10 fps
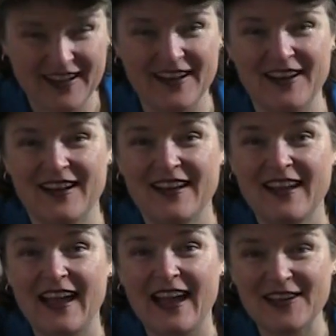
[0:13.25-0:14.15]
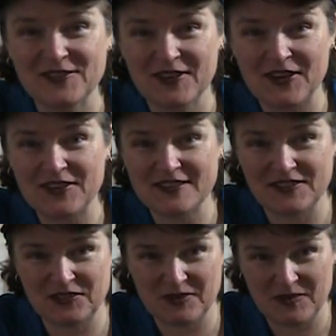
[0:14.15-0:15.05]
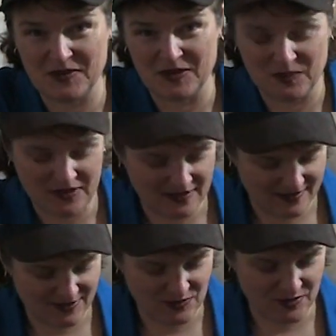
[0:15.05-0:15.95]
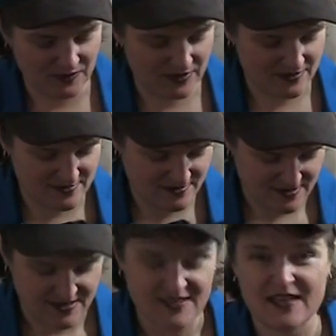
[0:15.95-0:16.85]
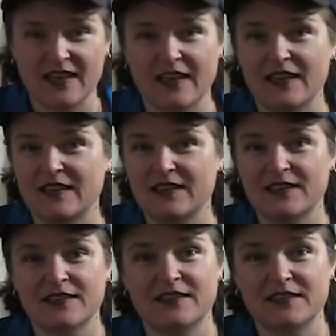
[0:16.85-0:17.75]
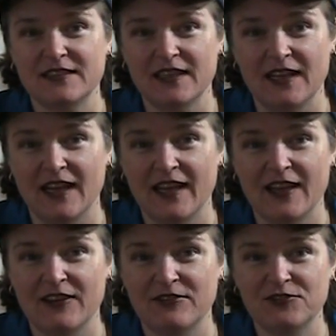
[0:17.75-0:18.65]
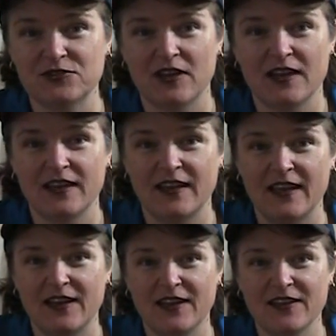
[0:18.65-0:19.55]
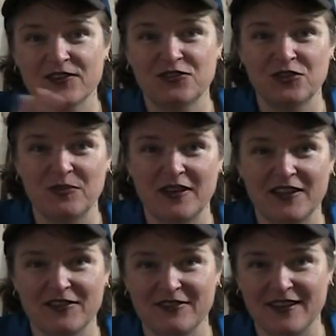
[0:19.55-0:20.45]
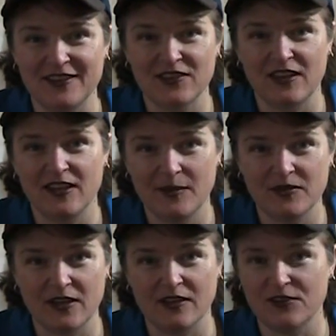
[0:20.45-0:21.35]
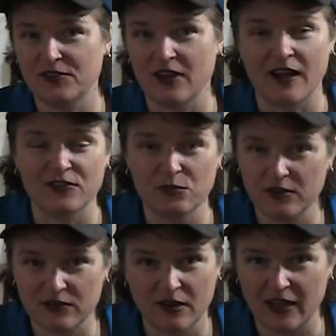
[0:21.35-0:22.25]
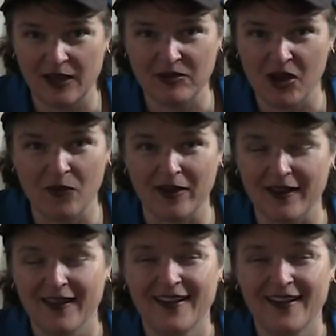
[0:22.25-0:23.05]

Uh, Action Matters, this is my puppy. This is Pippin. And I have tried editing so many of these and it keeps getting the shot. So we're just going to keep going.